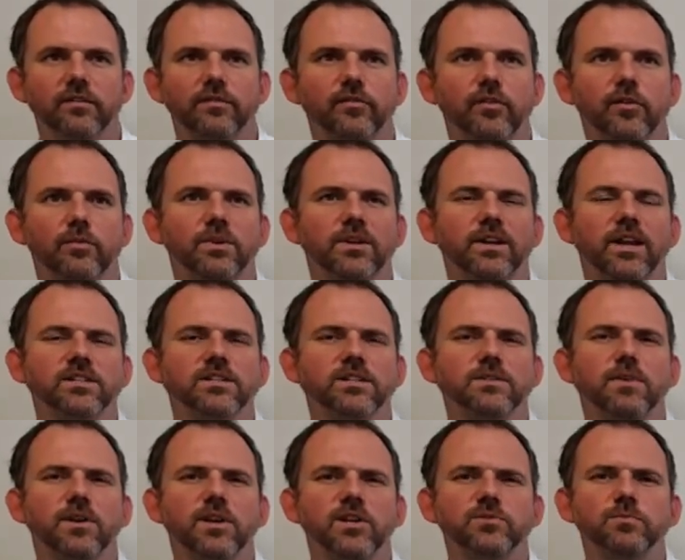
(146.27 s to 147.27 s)
From an
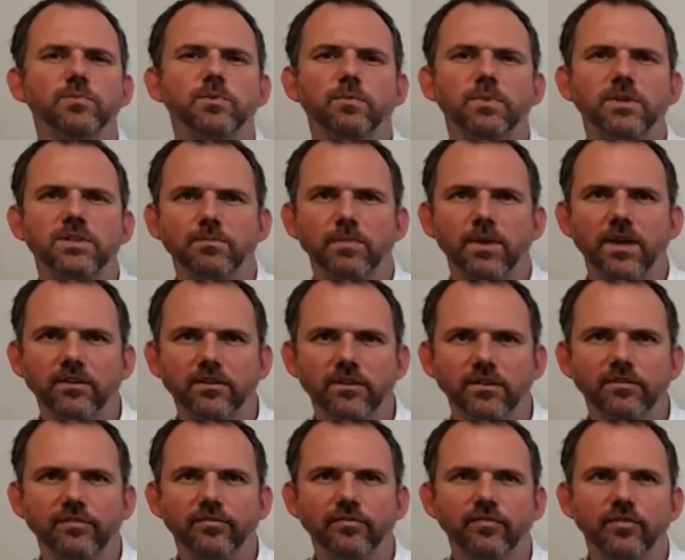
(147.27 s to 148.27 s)
asset management
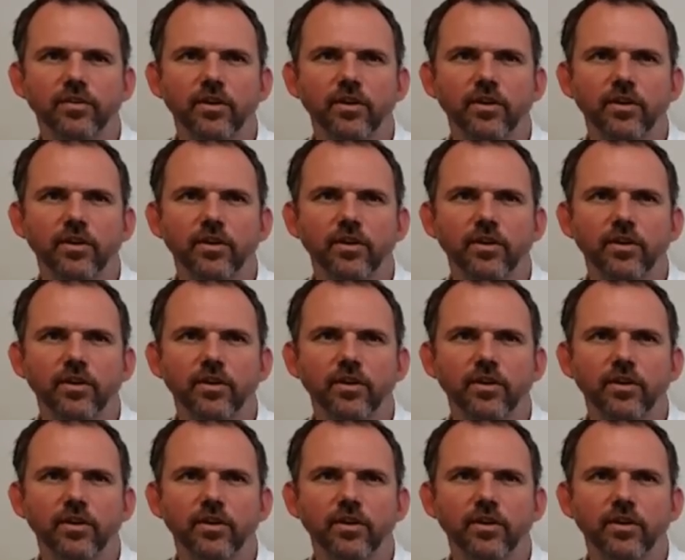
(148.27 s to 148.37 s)
perspective,